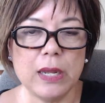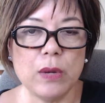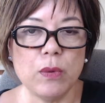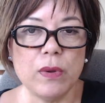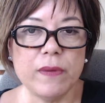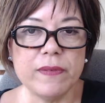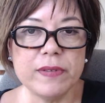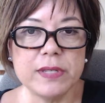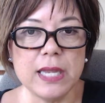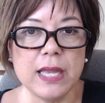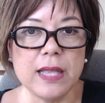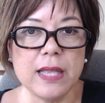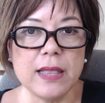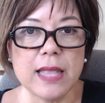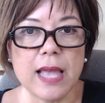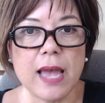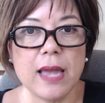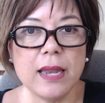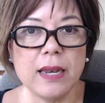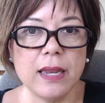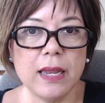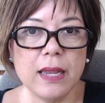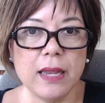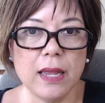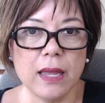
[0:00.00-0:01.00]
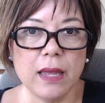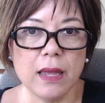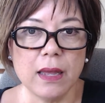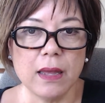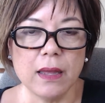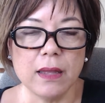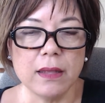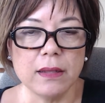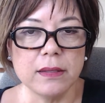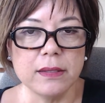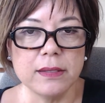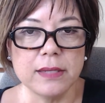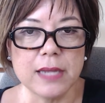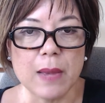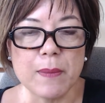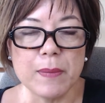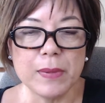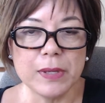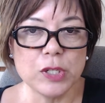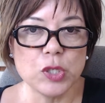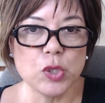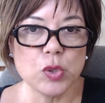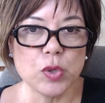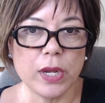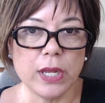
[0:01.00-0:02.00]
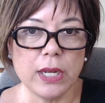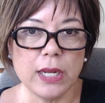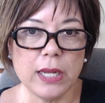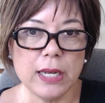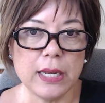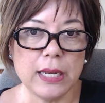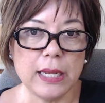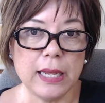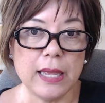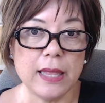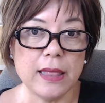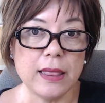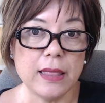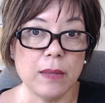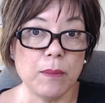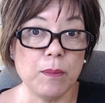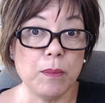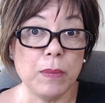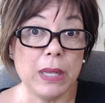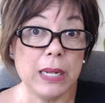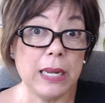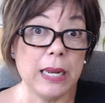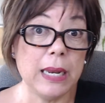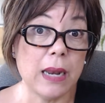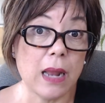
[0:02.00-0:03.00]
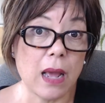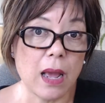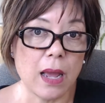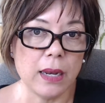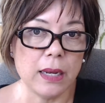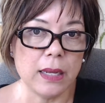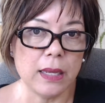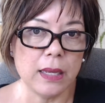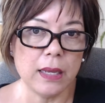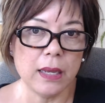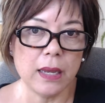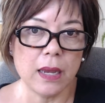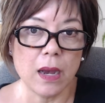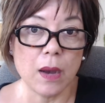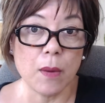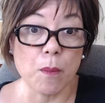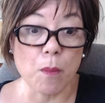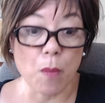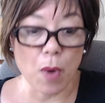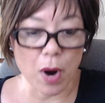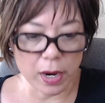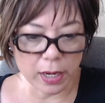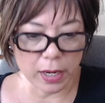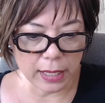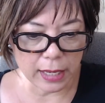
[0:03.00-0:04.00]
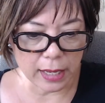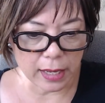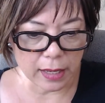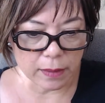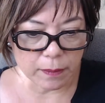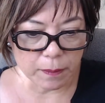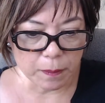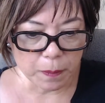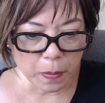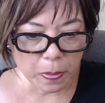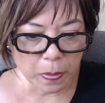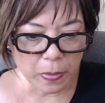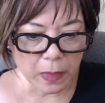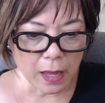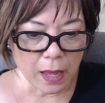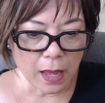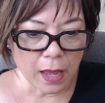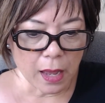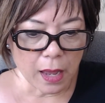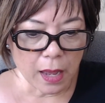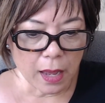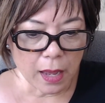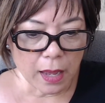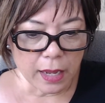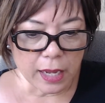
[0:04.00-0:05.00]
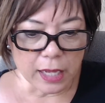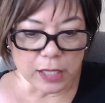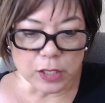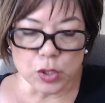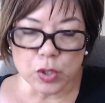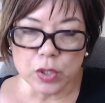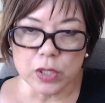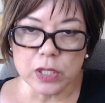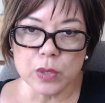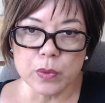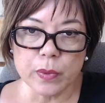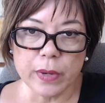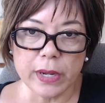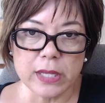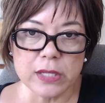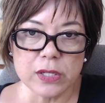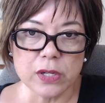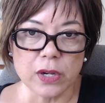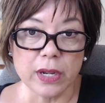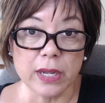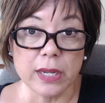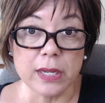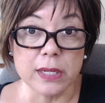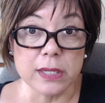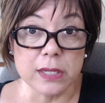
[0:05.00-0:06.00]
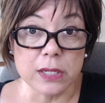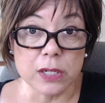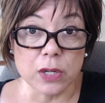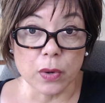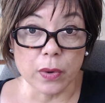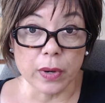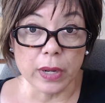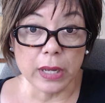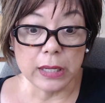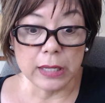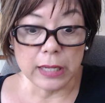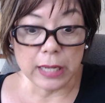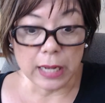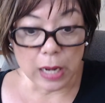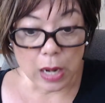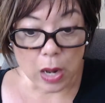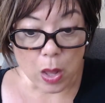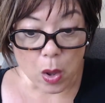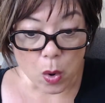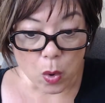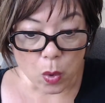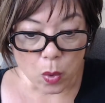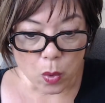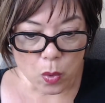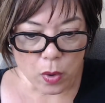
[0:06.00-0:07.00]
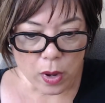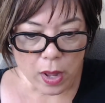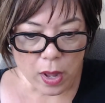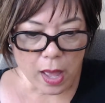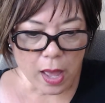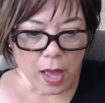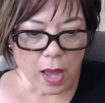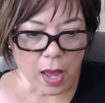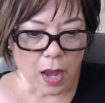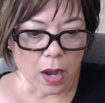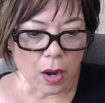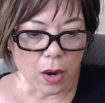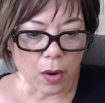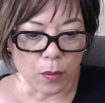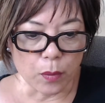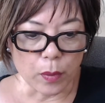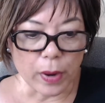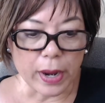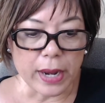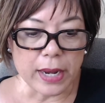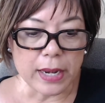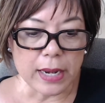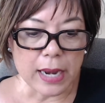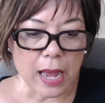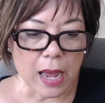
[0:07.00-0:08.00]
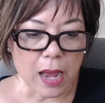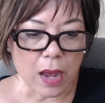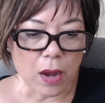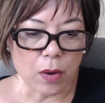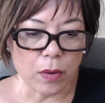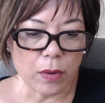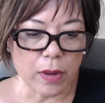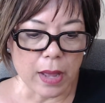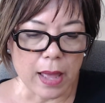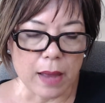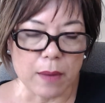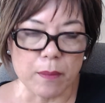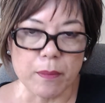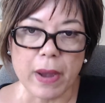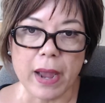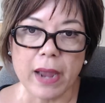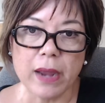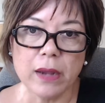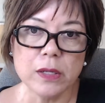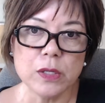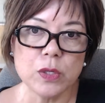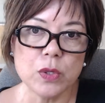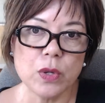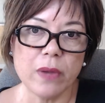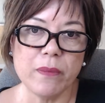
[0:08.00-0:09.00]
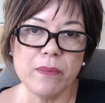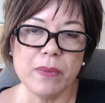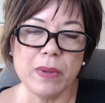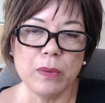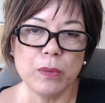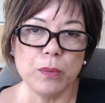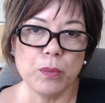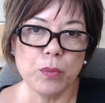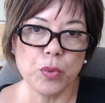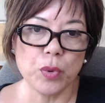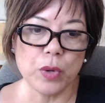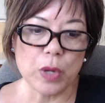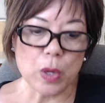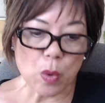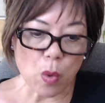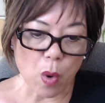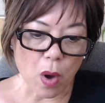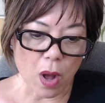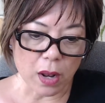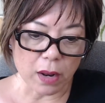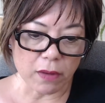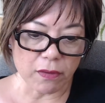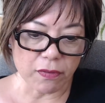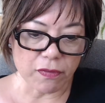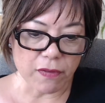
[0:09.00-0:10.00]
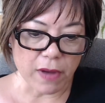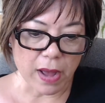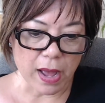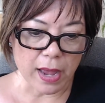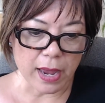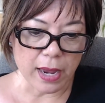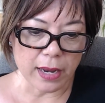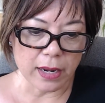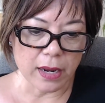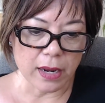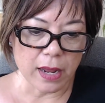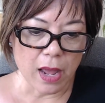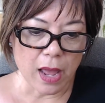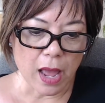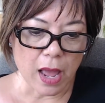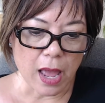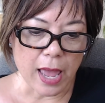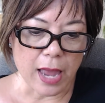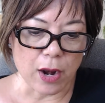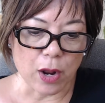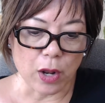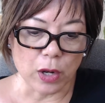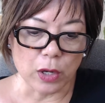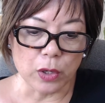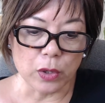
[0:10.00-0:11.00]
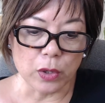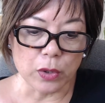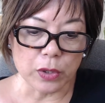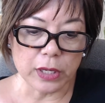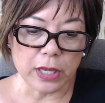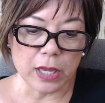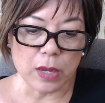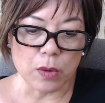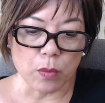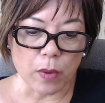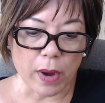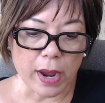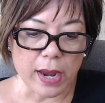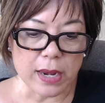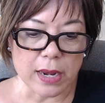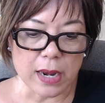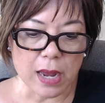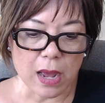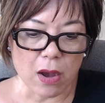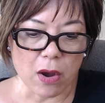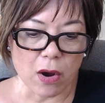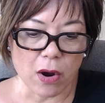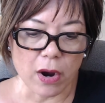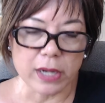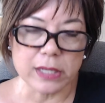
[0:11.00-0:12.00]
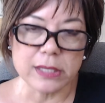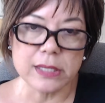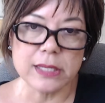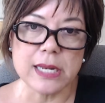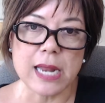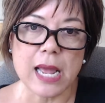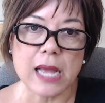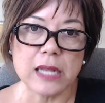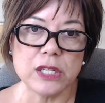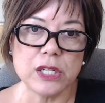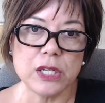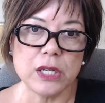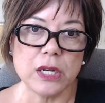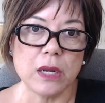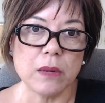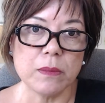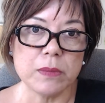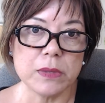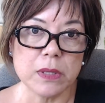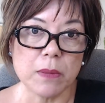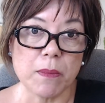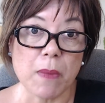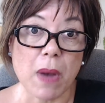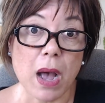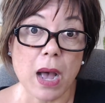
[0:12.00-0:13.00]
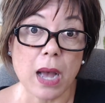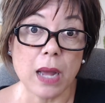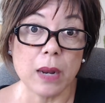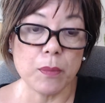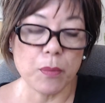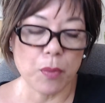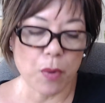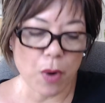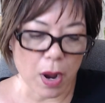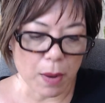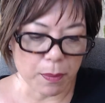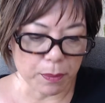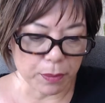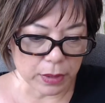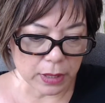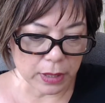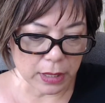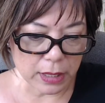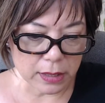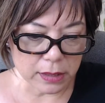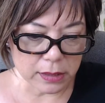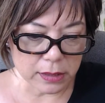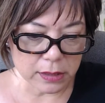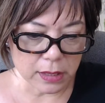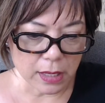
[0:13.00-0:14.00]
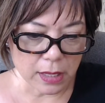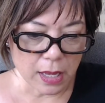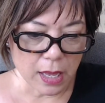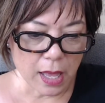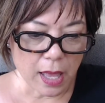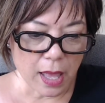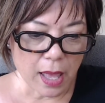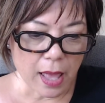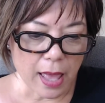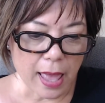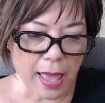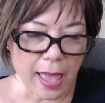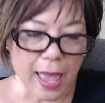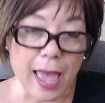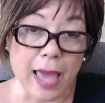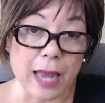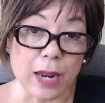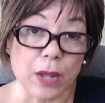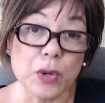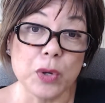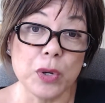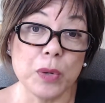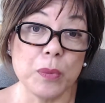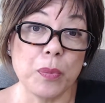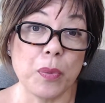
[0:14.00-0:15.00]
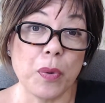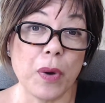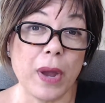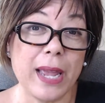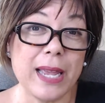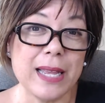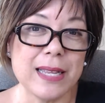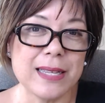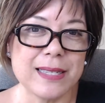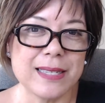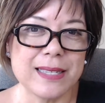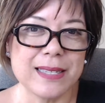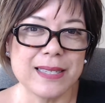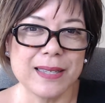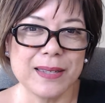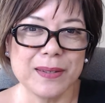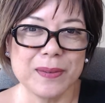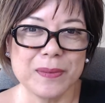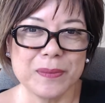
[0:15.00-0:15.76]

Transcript: We've seen that demonstrated in the Mililani market. Interest rates are historically low right now, and buyers who have been pre-qualified and are looking right now are snatching up some hot properties at a good price.